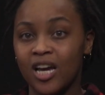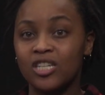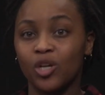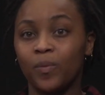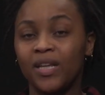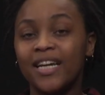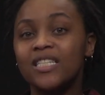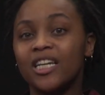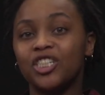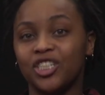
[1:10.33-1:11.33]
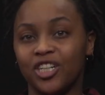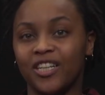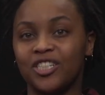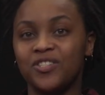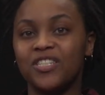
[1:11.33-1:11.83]
So please ensure
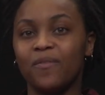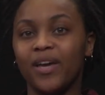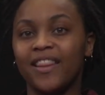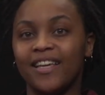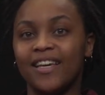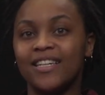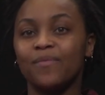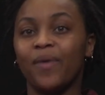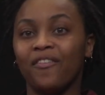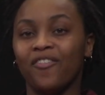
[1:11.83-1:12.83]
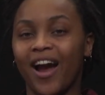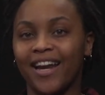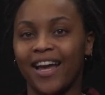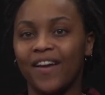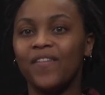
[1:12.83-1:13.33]
that you submit these by
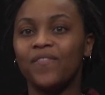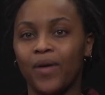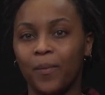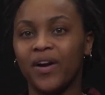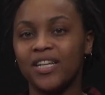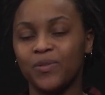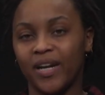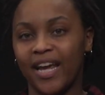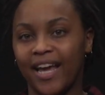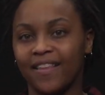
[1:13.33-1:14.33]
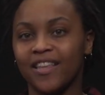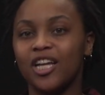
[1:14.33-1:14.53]
Friday, February 28,